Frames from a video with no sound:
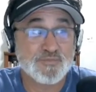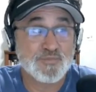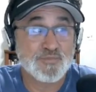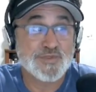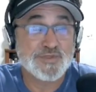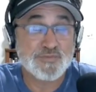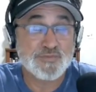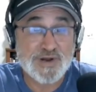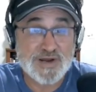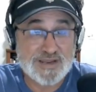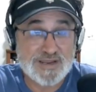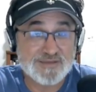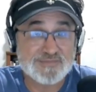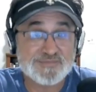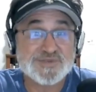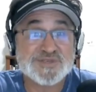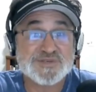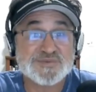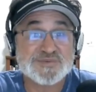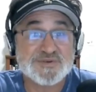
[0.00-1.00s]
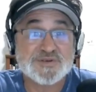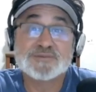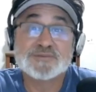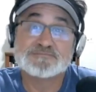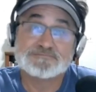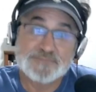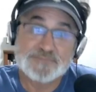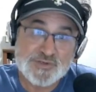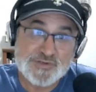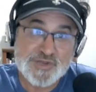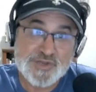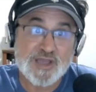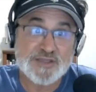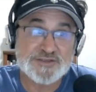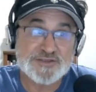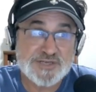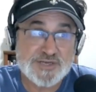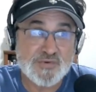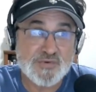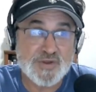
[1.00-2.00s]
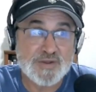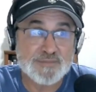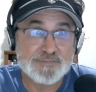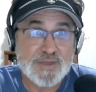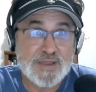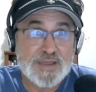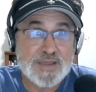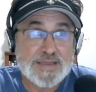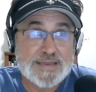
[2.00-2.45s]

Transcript: with the Rams, who's also a